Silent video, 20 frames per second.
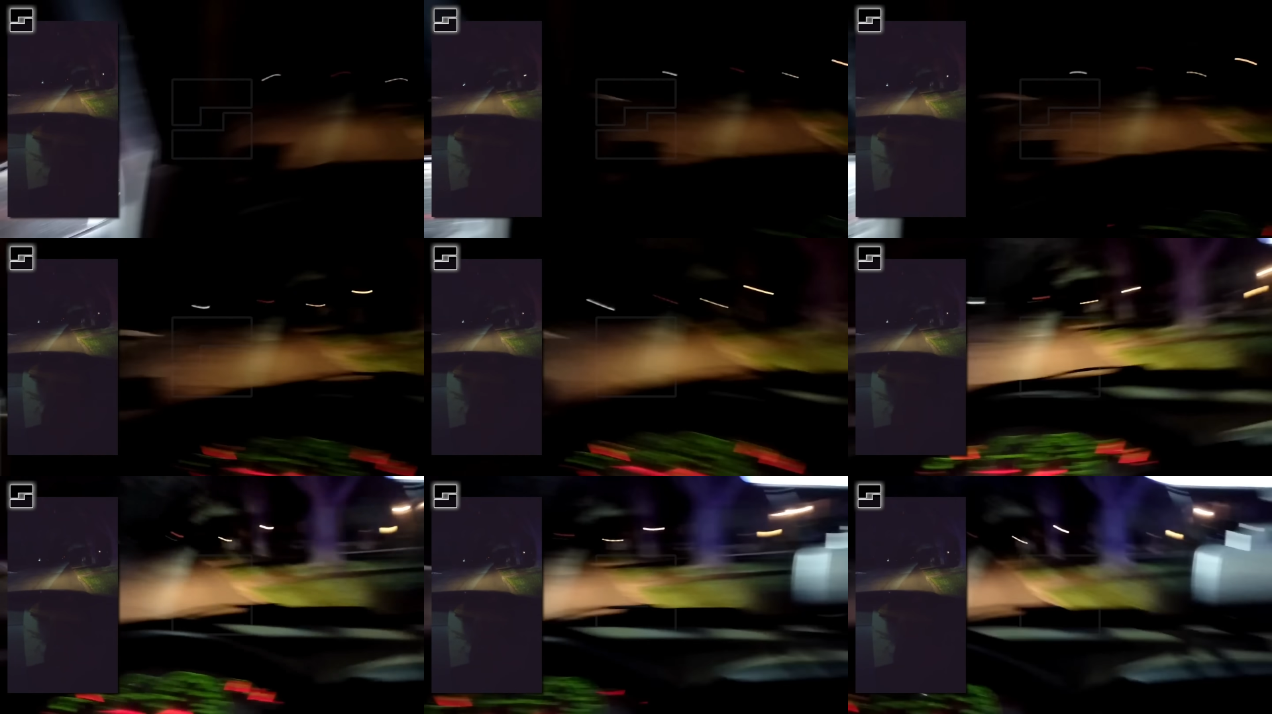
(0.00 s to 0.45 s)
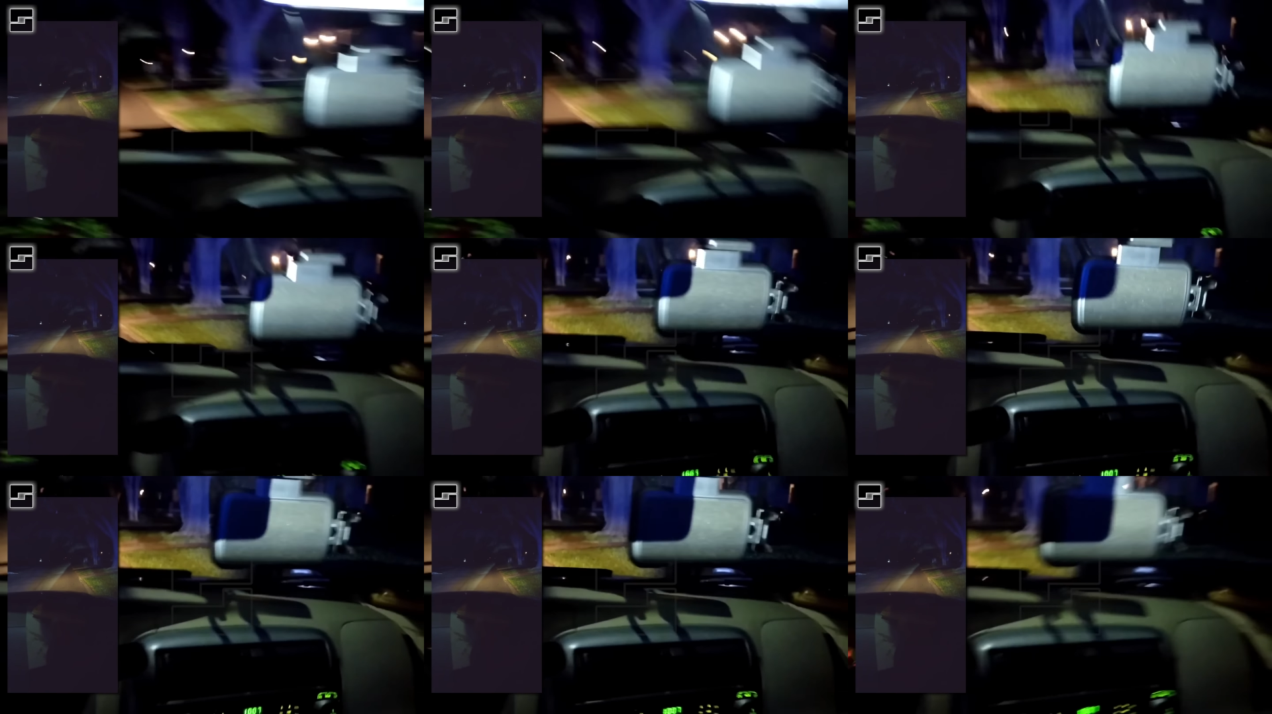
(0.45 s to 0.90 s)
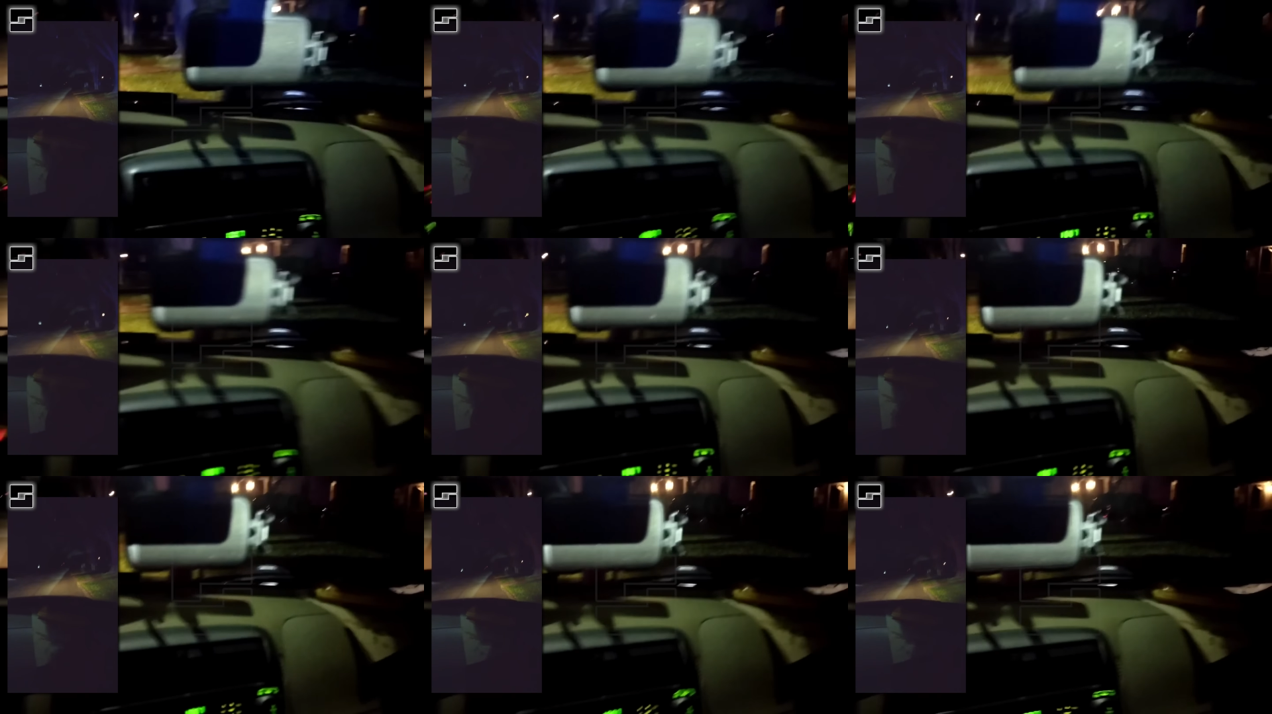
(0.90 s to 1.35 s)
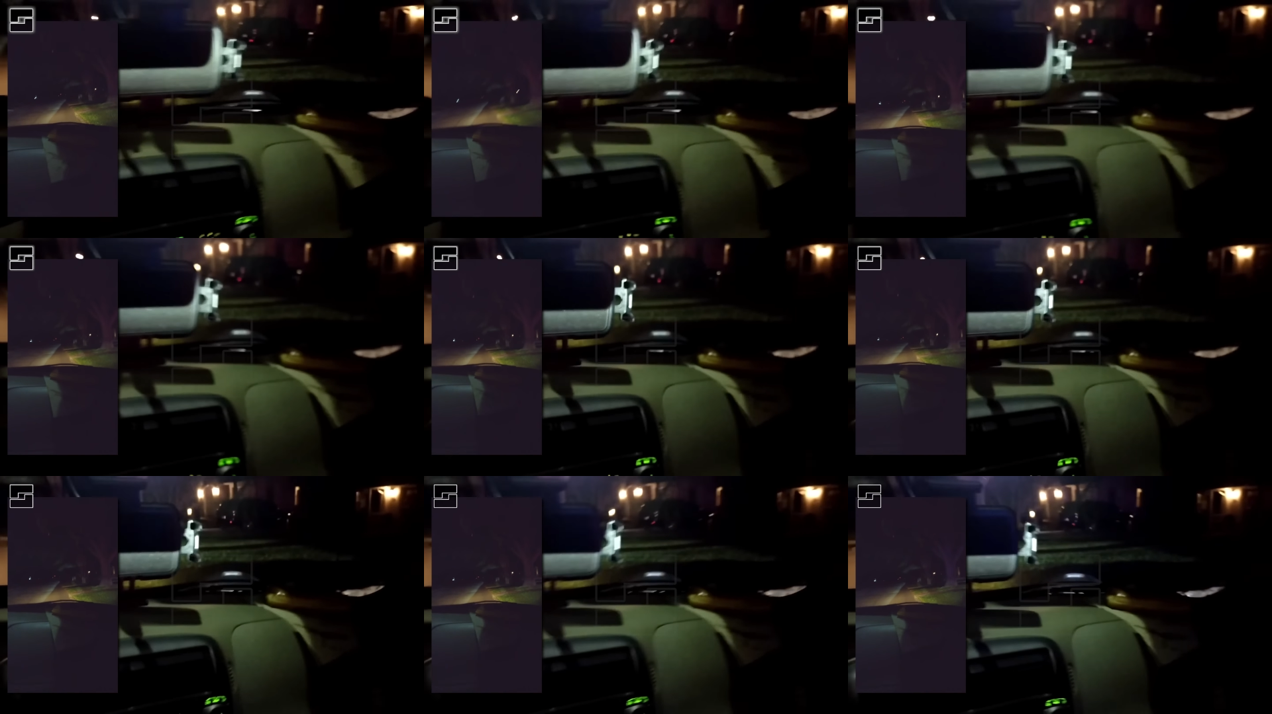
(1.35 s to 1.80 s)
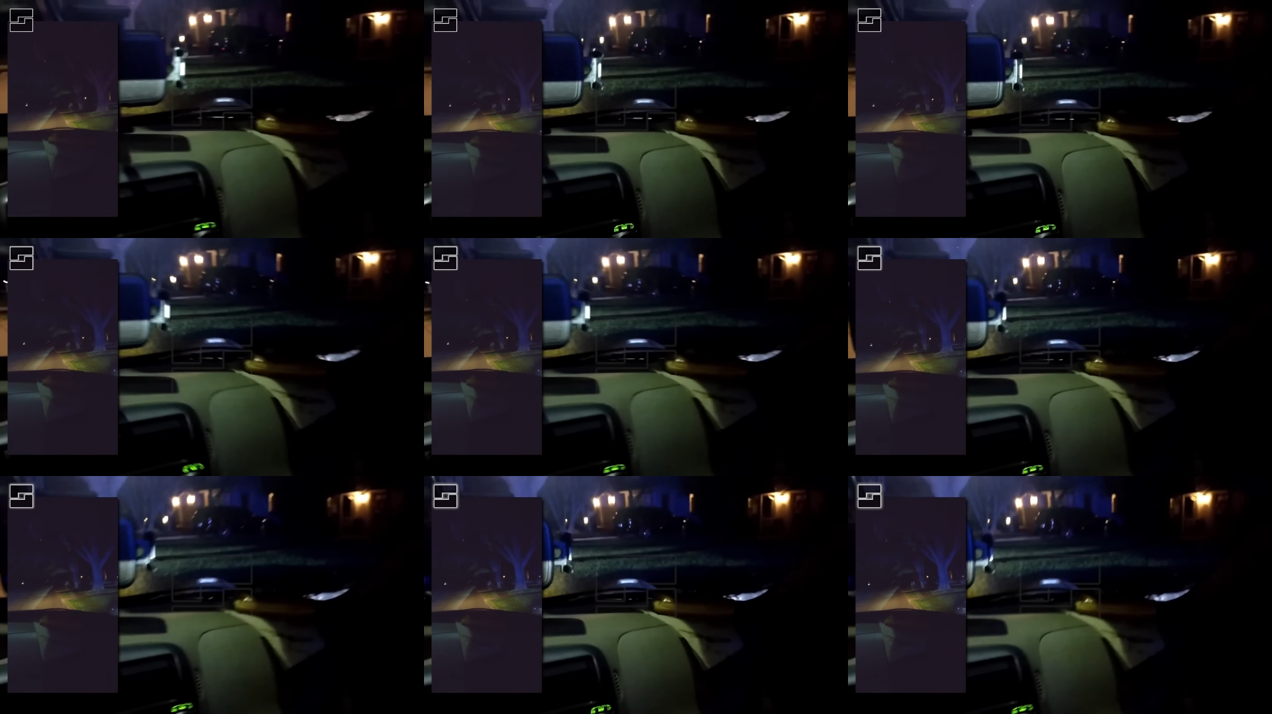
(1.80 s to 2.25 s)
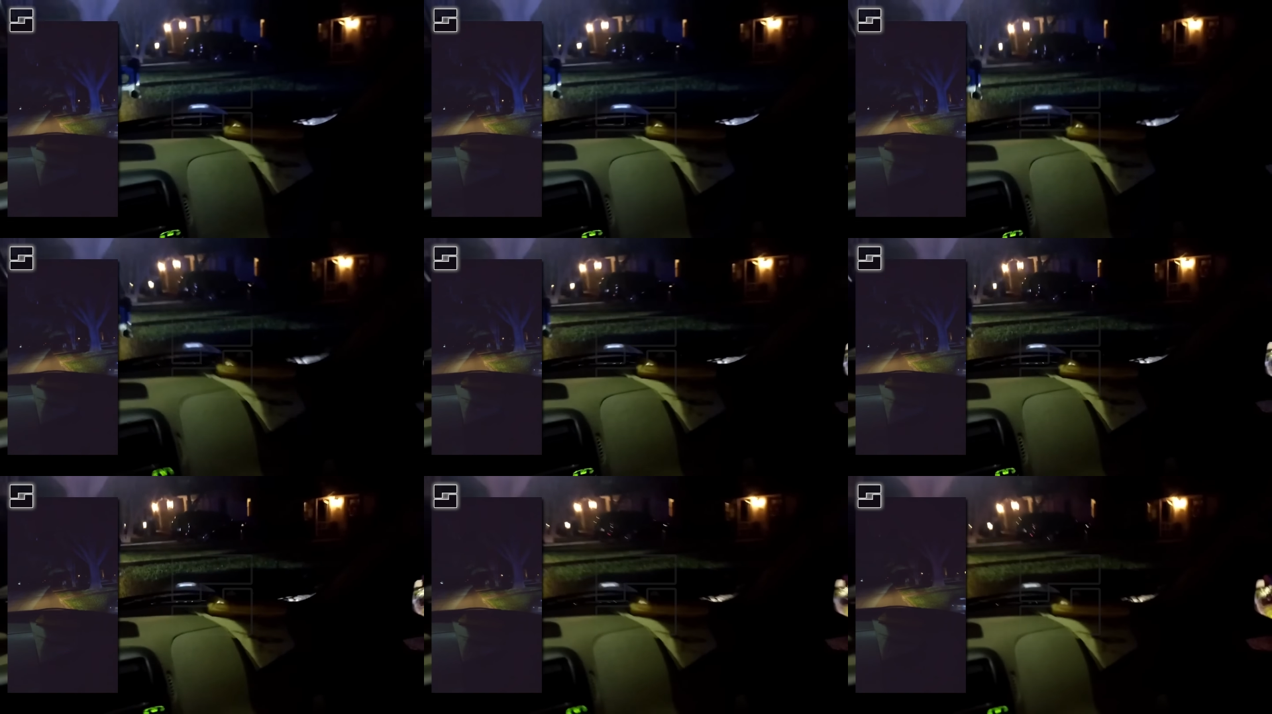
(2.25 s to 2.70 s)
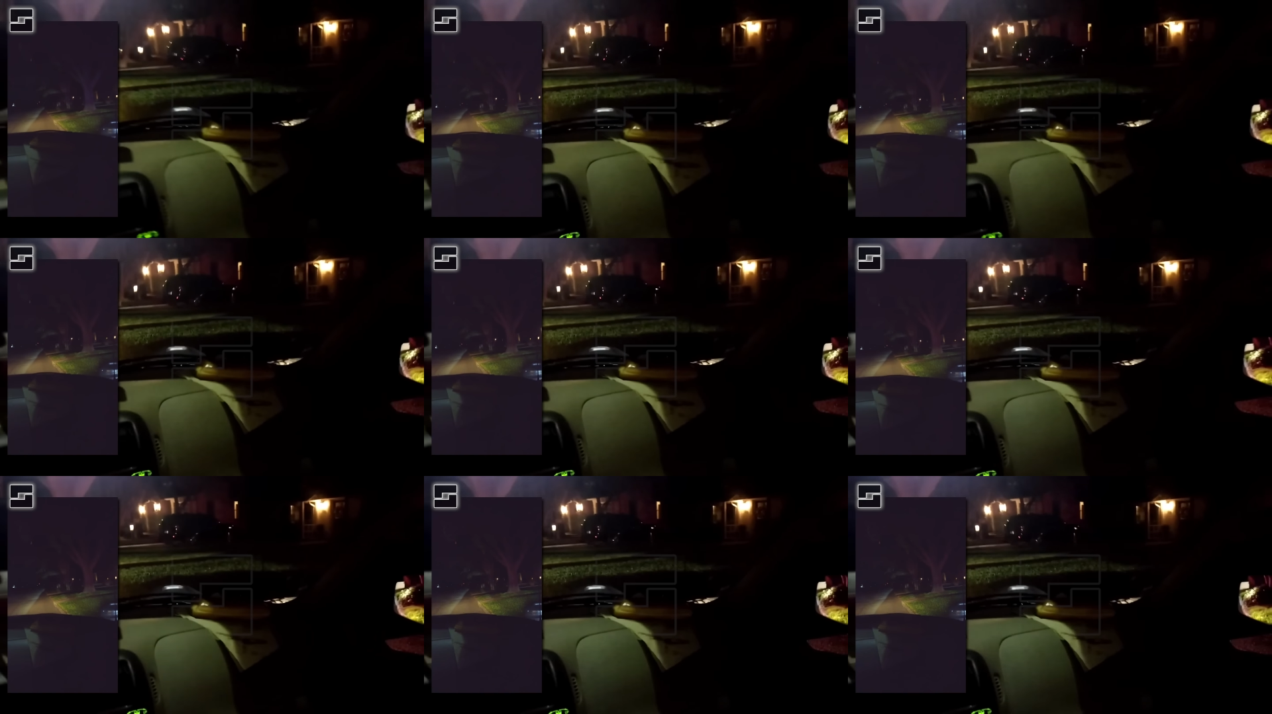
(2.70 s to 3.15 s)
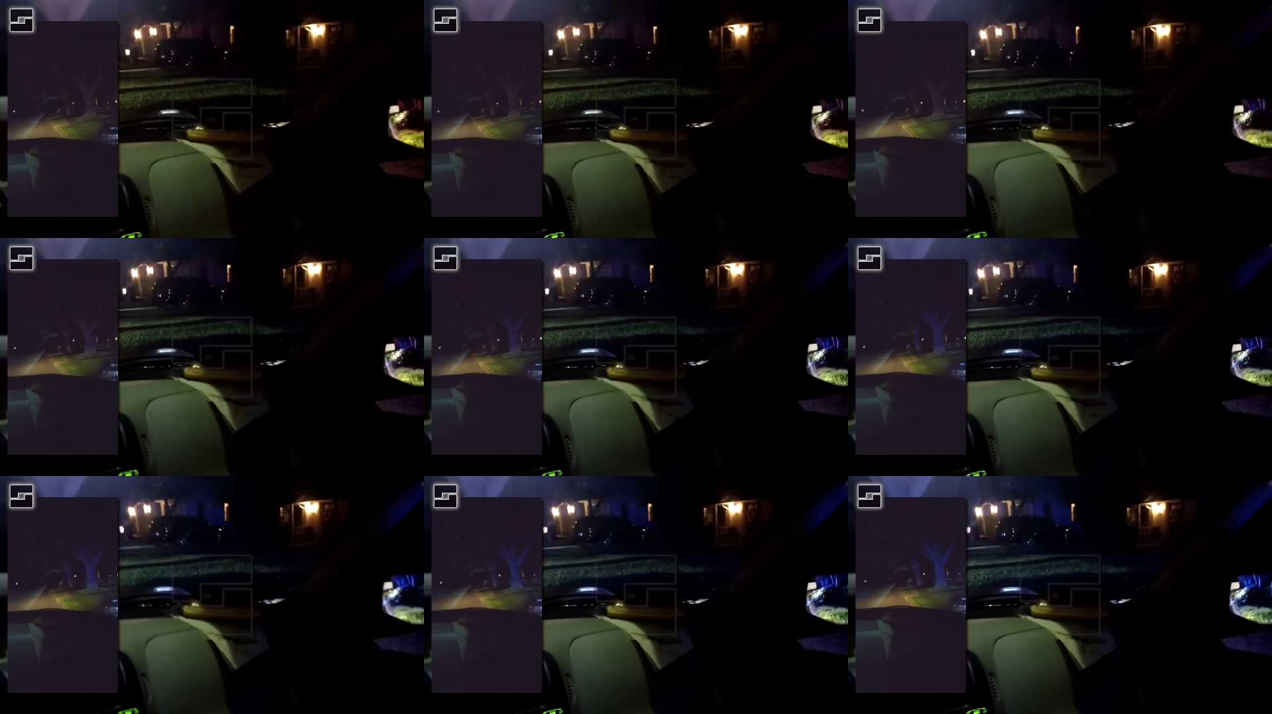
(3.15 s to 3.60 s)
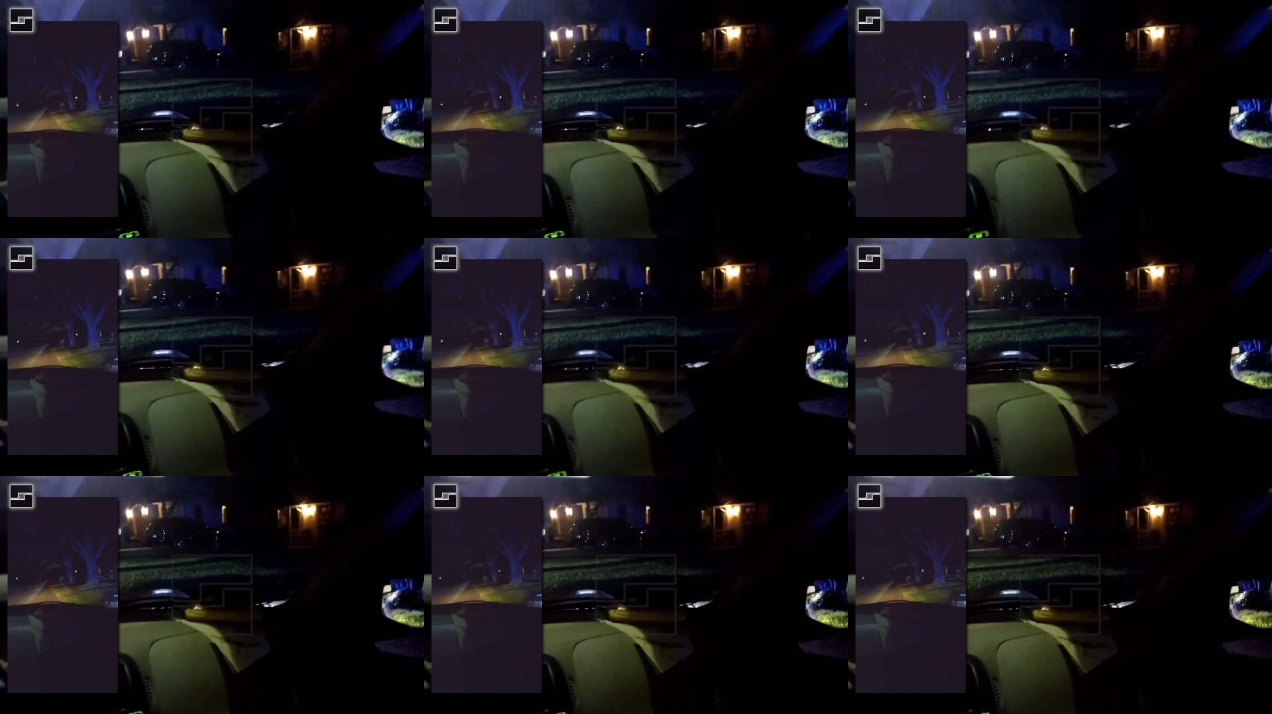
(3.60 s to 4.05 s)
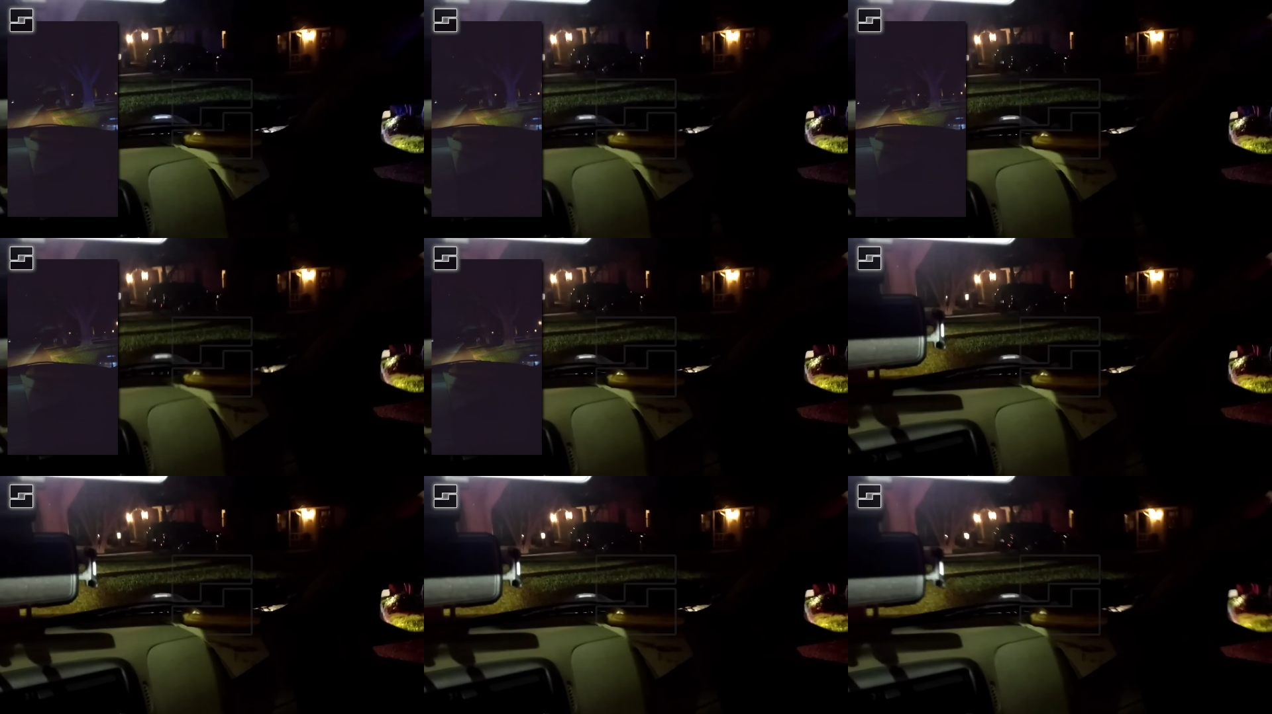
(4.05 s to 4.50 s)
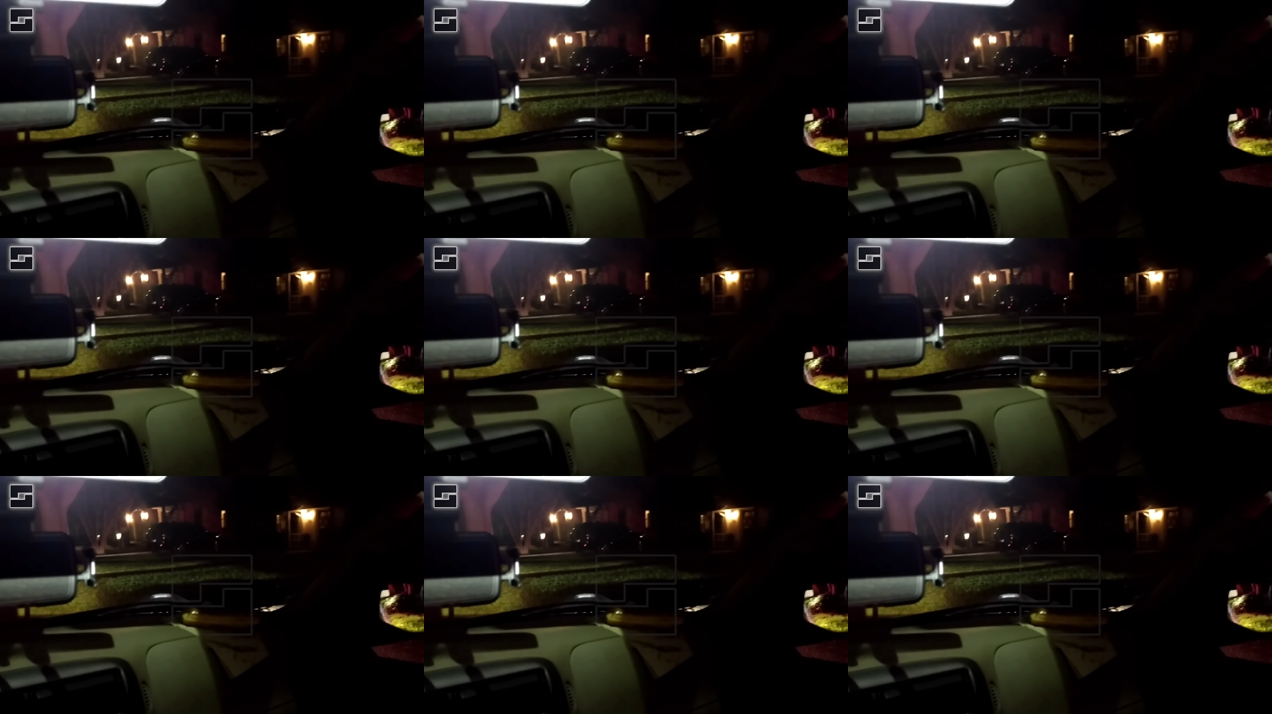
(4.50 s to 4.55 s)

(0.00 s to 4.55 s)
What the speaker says: No face is visible, so there are no lips to read.